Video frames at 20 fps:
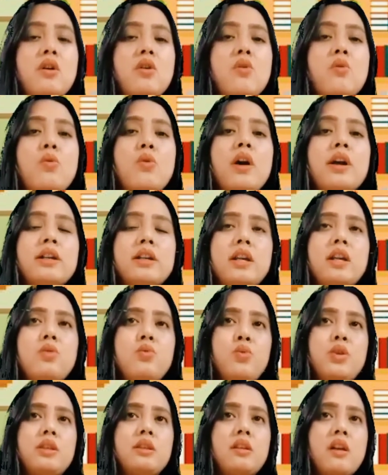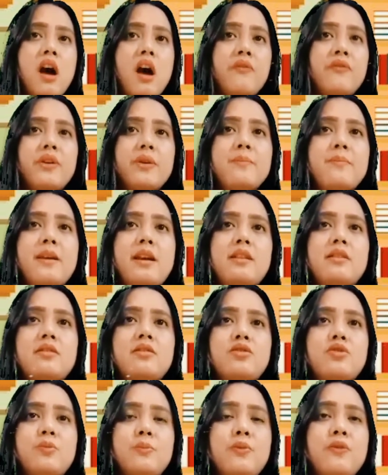working with governments
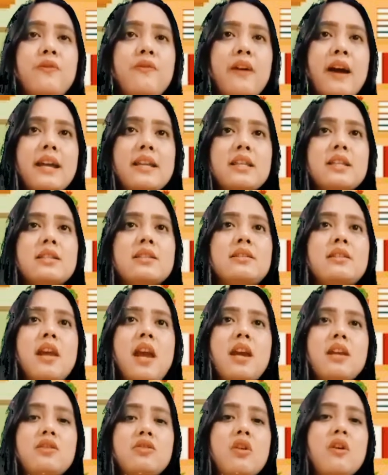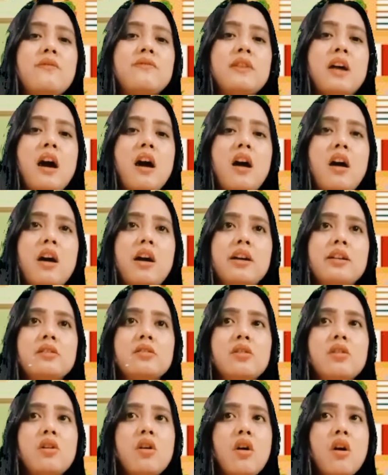to provide state-of-the-art
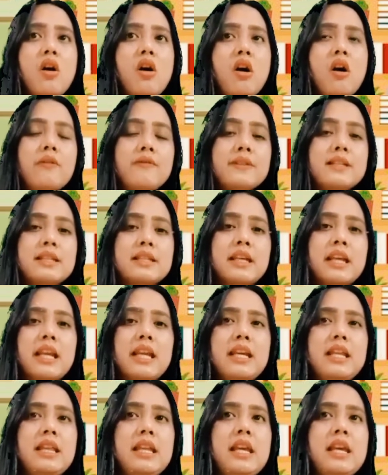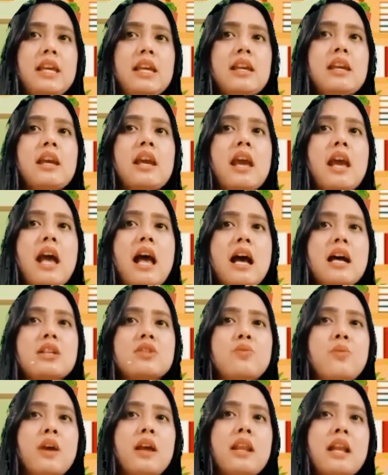of screening
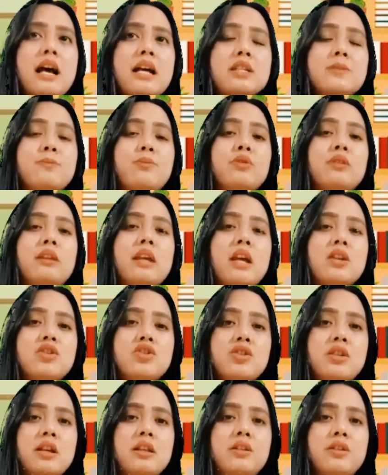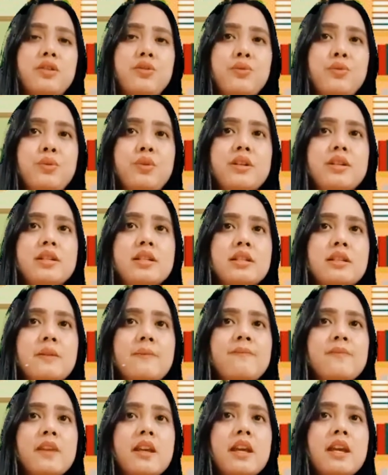as well as potential cures.
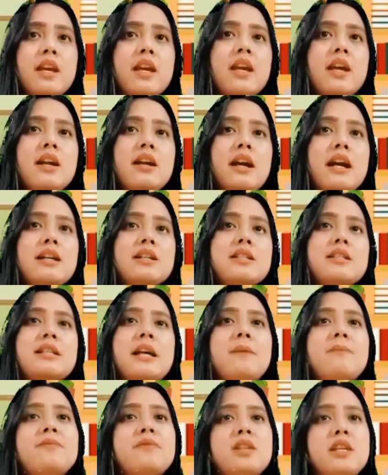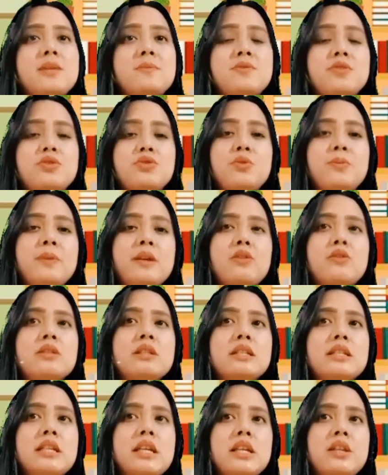Here are some tips to be
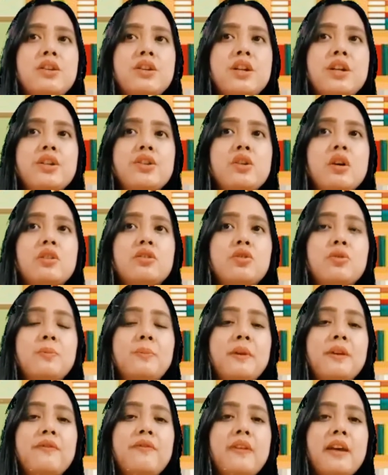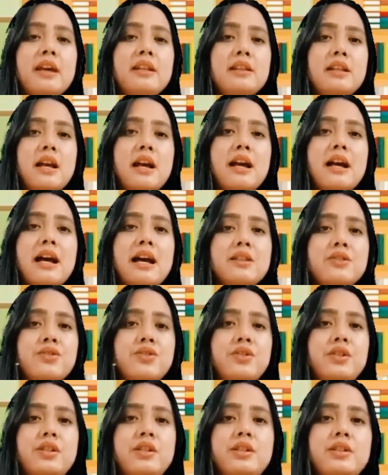considered to prevent
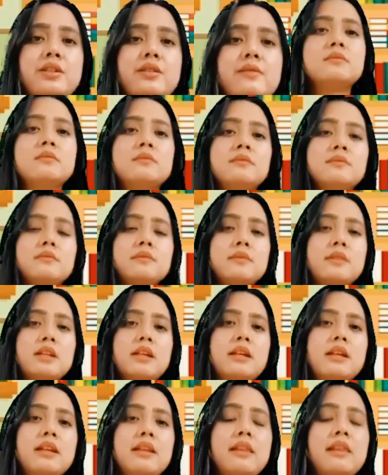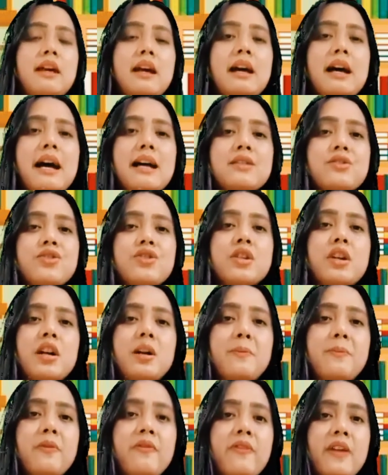cancers. The
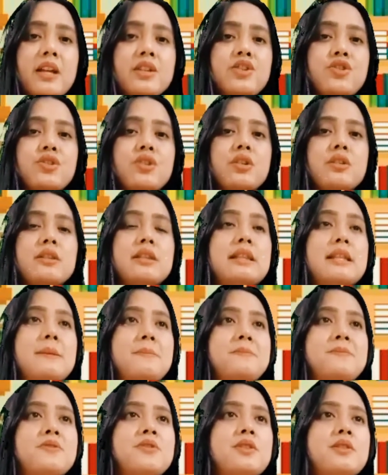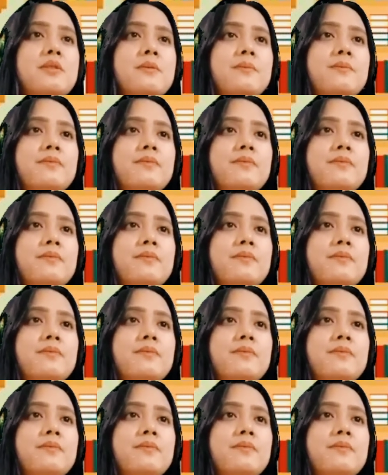cancer prevention tips.